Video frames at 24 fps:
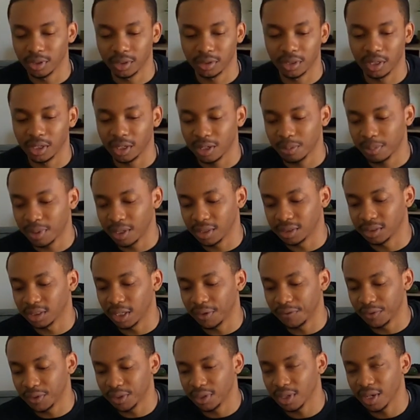think about
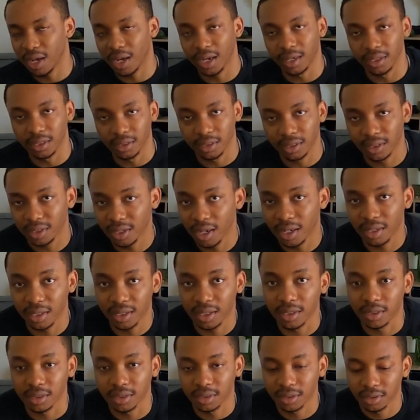safety and get
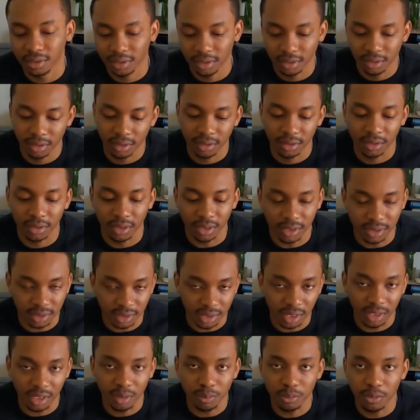this. A
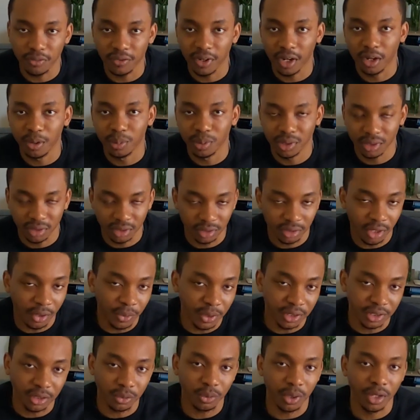SNELL approved helmet is
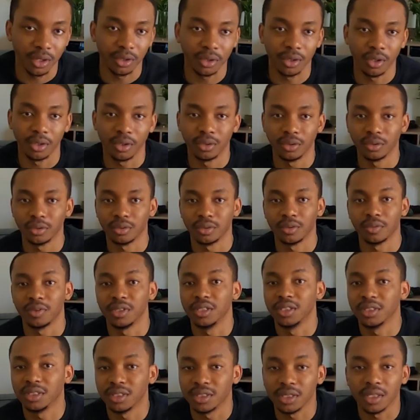always the way to go.
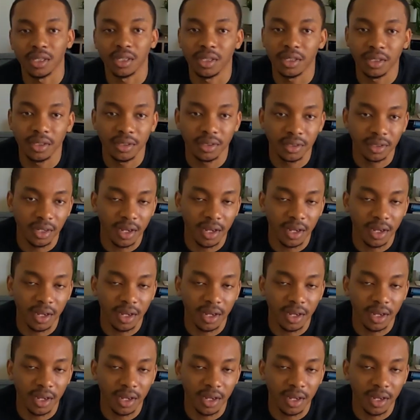ECE,